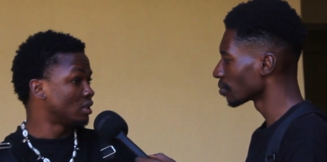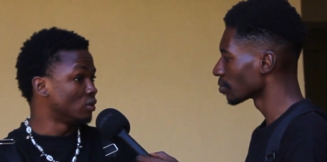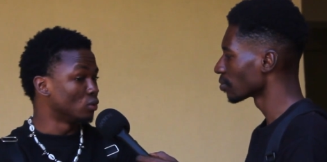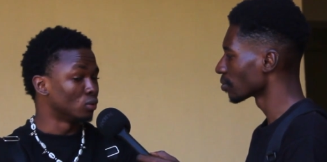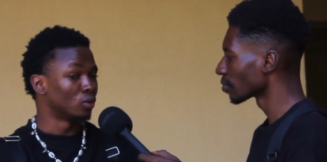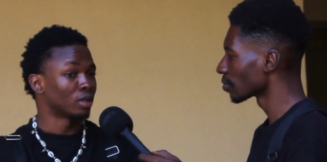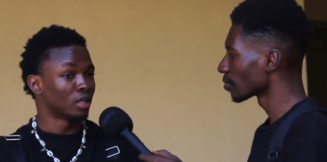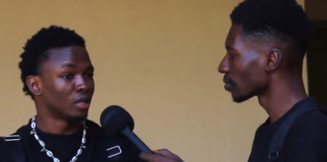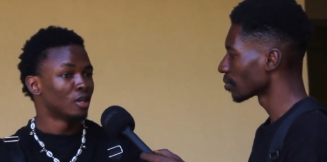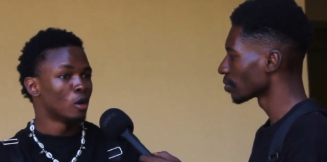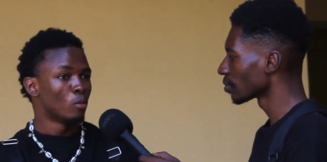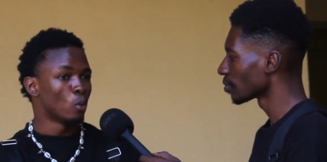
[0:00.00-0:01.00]
Speaker 1: thing.
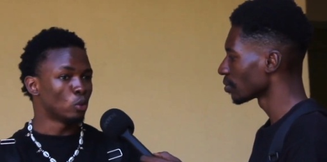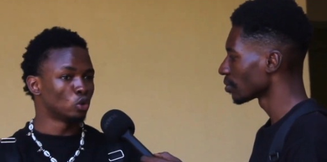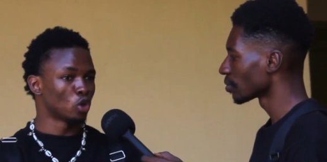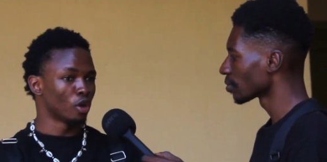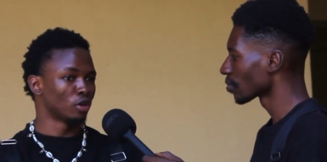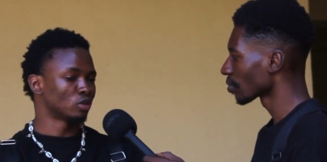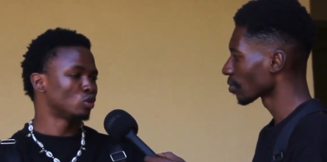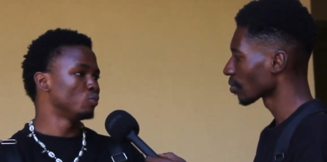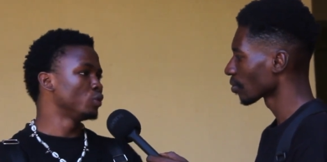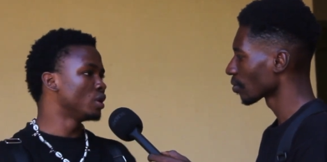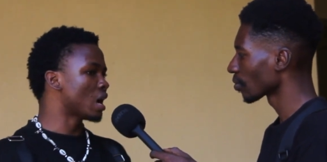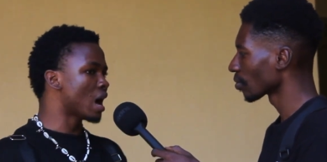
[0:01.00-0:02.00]
Okay, who will join? Because
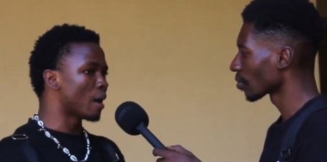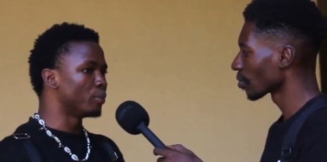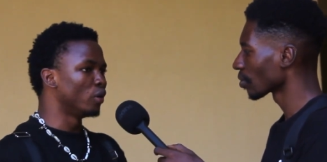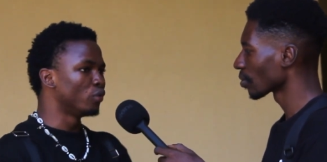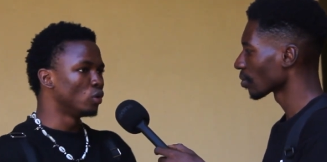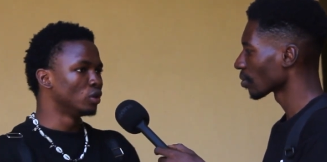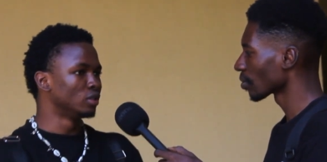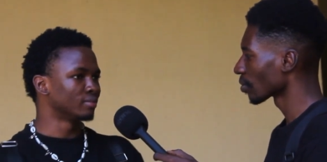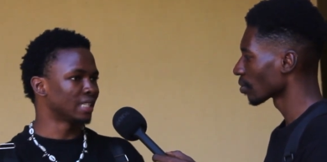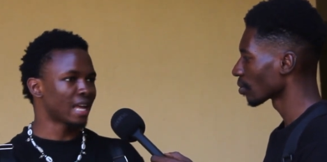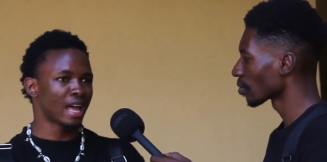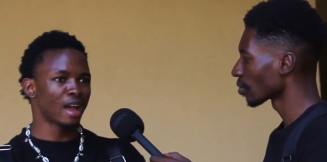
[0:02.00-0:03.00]
to build the app, you know, if you only
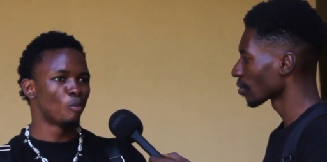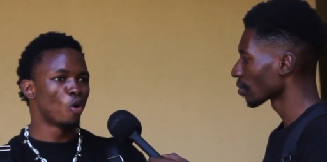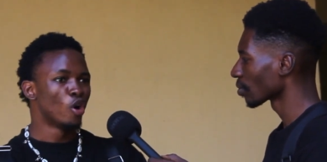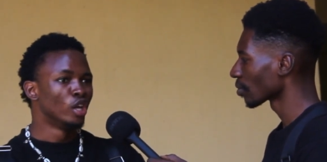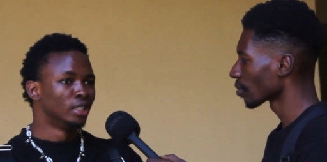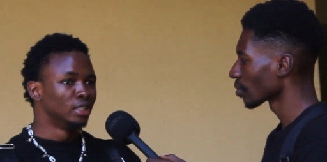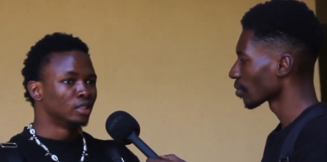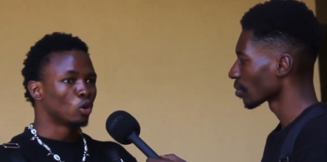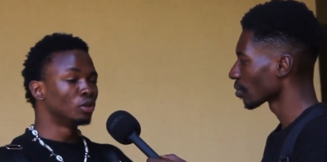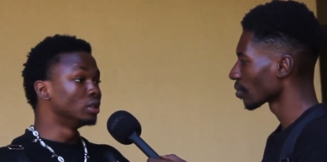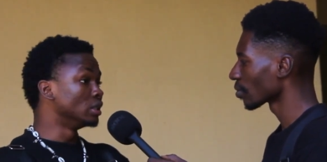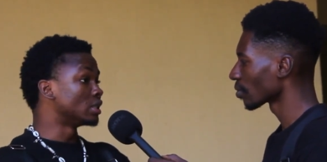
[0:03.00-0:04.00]
yeah, I'm more.
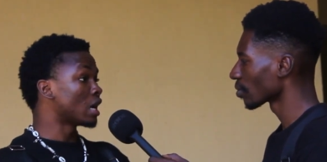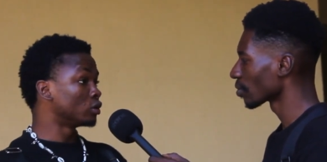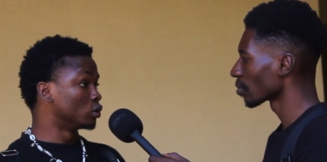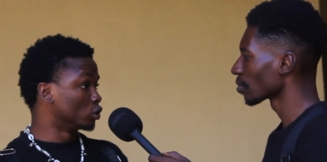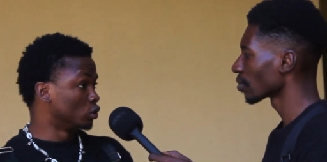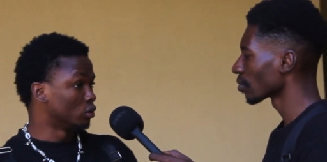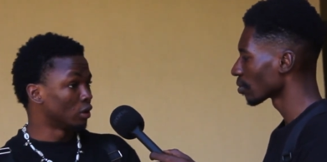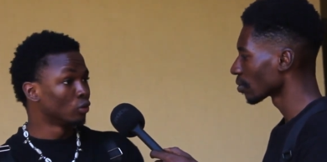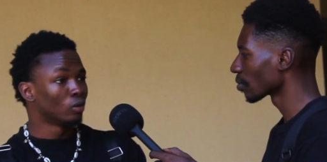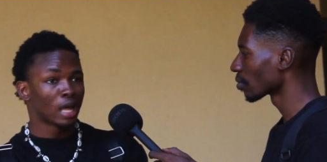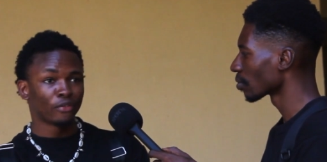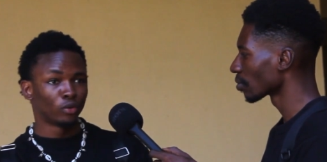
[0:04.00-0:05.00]
Coding is hard though. I
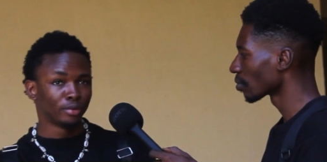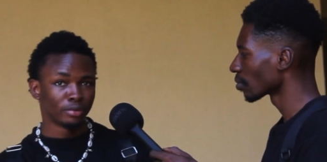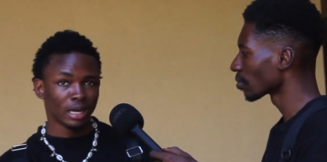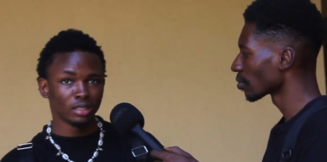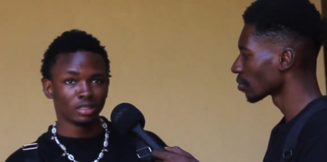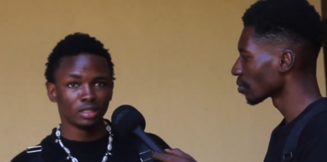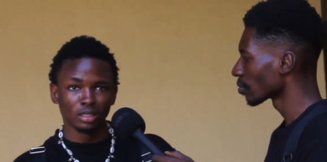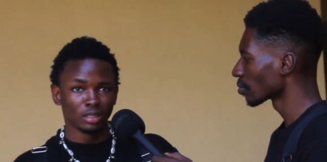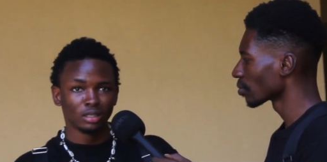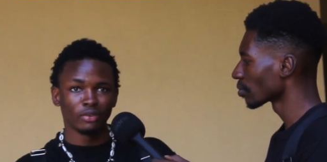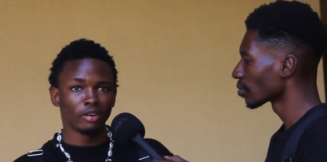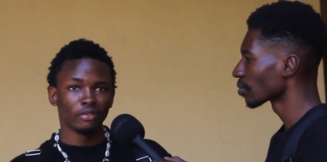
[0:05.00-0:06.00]
don't go live for you at
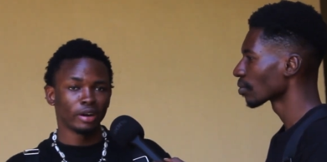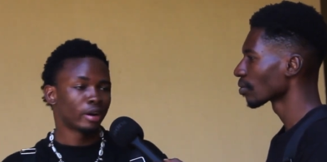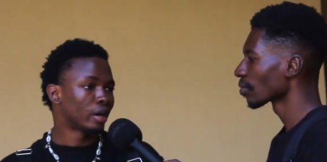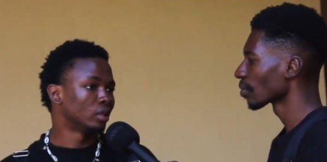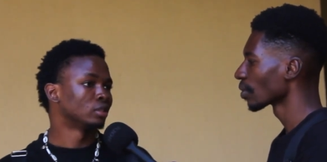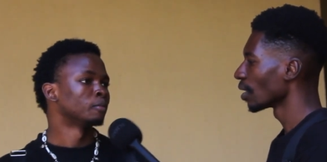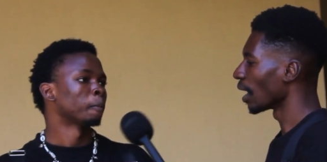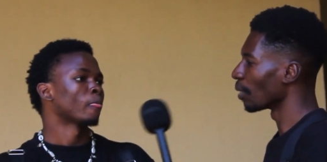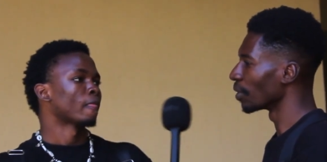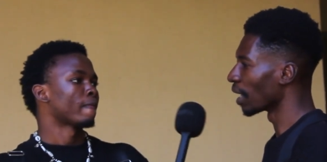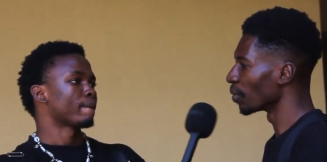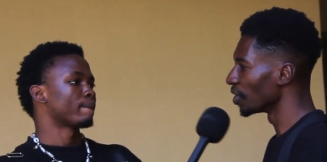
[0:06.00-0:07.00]
J. It's very, very hard.
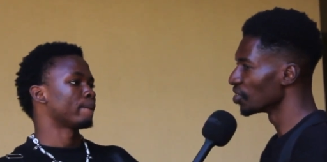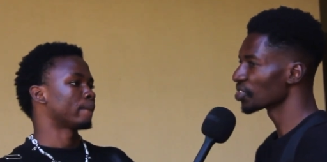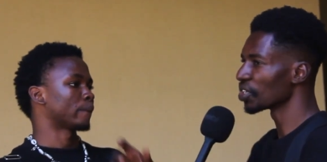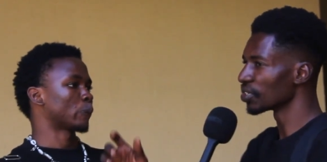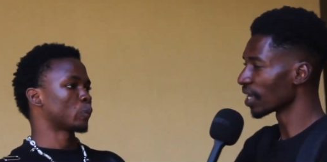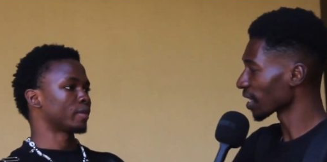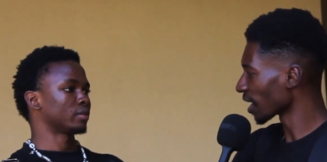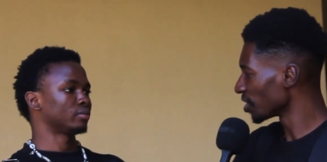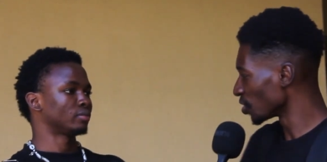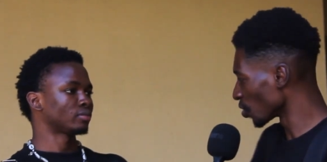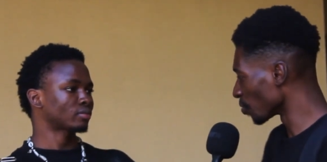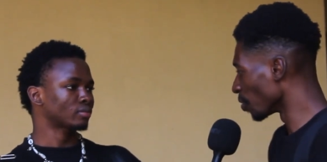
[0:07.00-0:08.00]
And with these skills, like, I
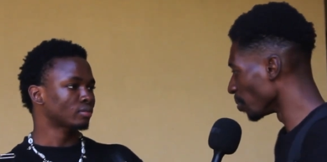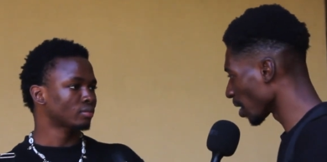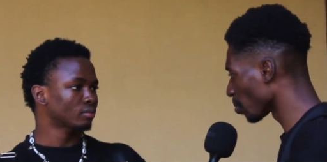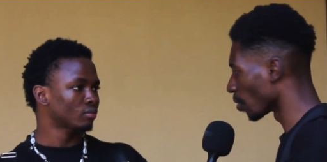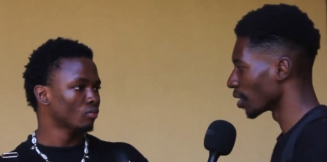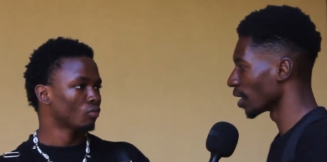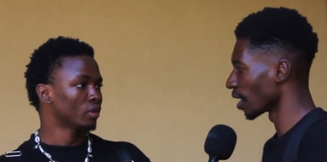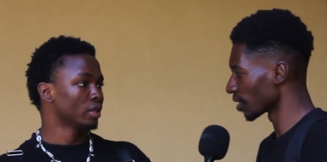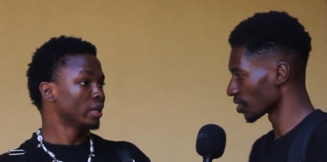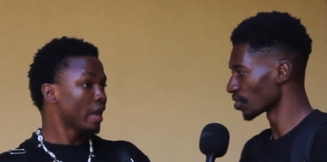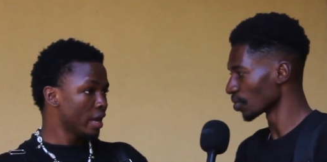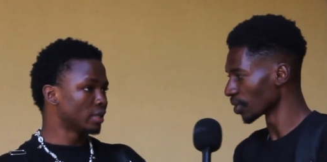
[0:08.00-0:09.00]
used to even make money
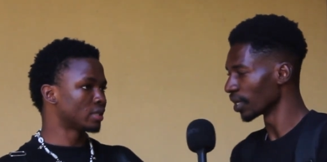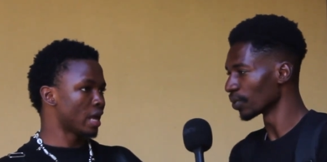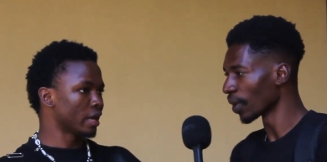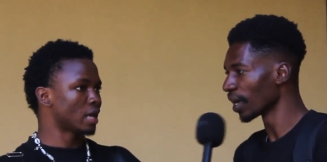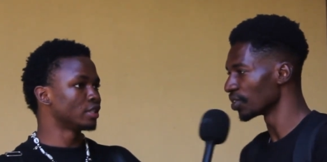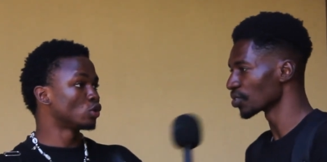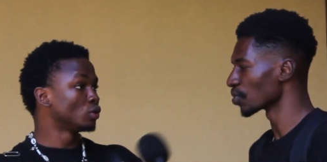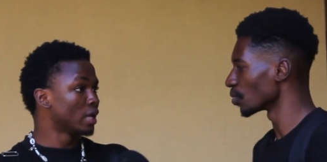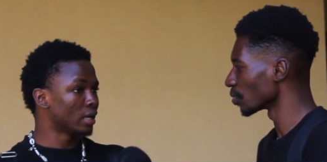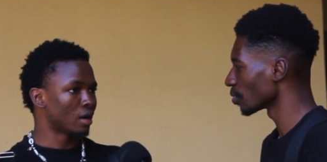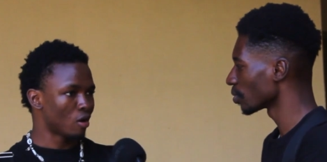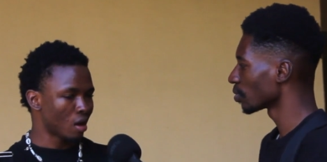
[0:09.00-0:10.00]
out of the student. Like, why is
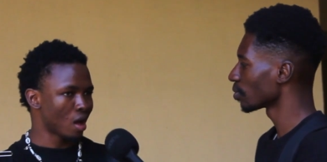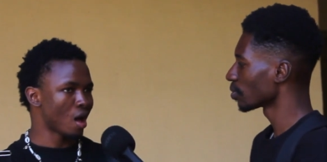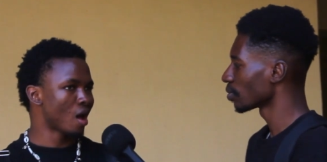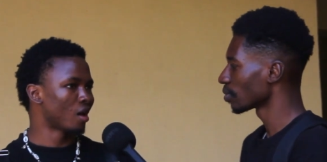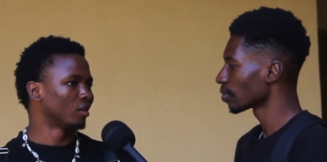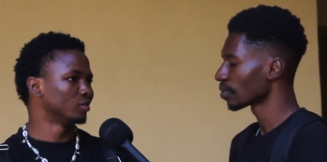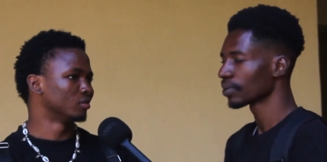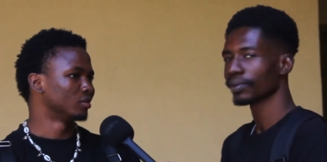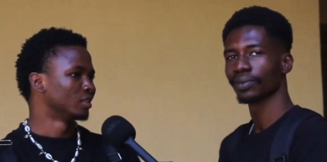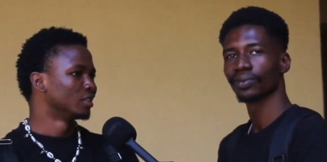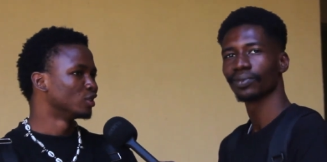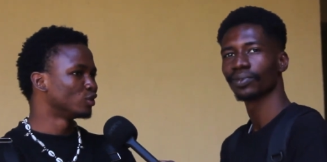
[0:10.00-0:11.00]

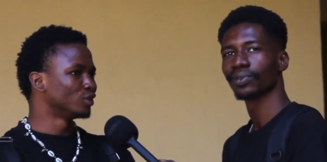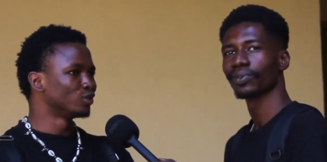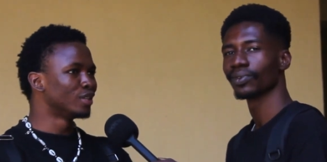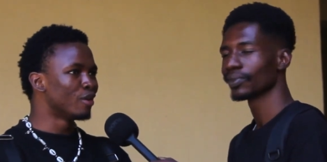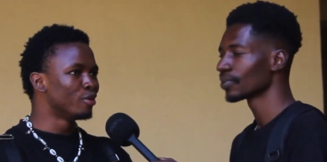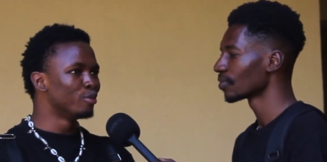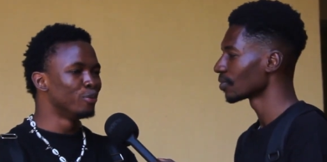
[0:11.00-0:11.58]
it? So today,